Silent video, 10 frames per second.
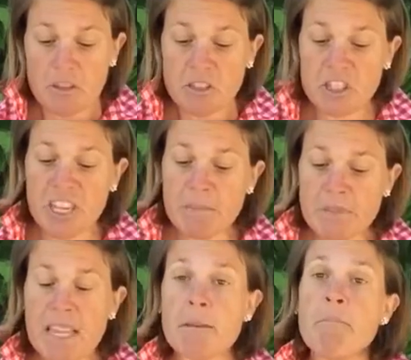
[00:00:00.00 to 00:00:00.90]
Sheep
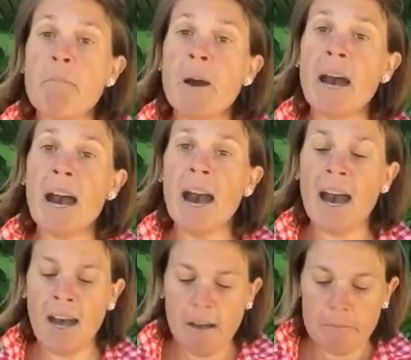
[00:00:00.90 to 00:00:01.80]
said,
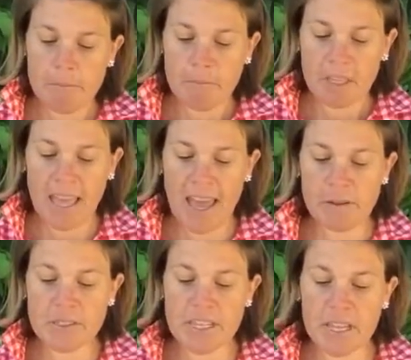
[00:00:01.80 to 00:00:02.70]
bah. Cow
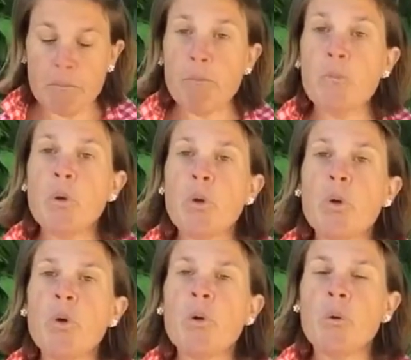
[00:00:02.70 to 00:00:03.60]
said,
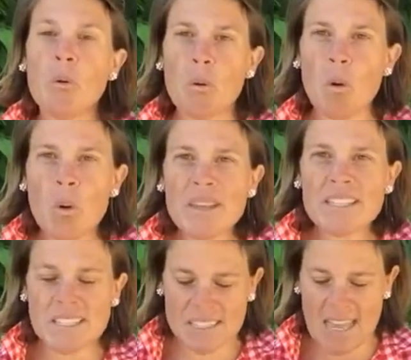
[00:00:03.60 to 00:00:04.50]
moo. Oink
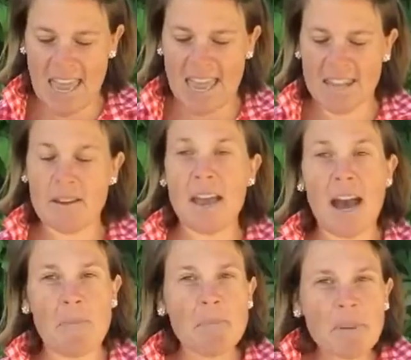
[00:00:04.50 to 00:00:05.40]
said,
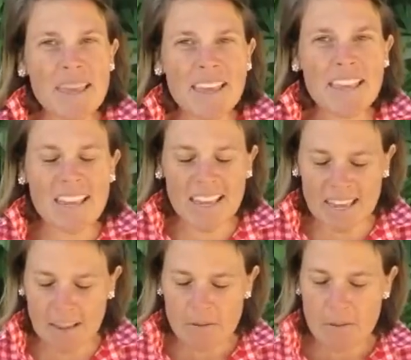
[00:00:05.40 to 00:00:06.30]
a
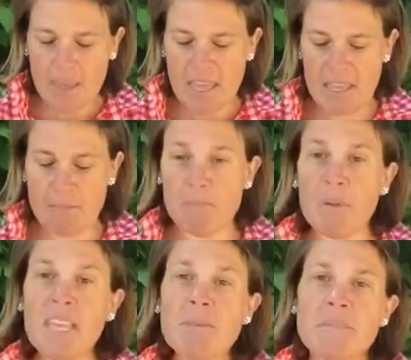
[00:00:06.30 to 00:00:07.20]
piggy. And
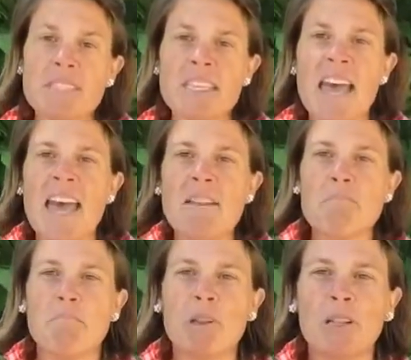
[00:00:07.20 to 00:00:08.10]
Beep said,
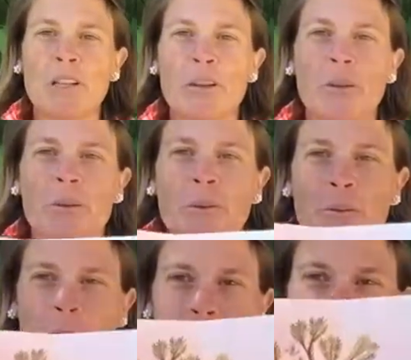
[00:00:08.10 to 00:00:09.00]
blue.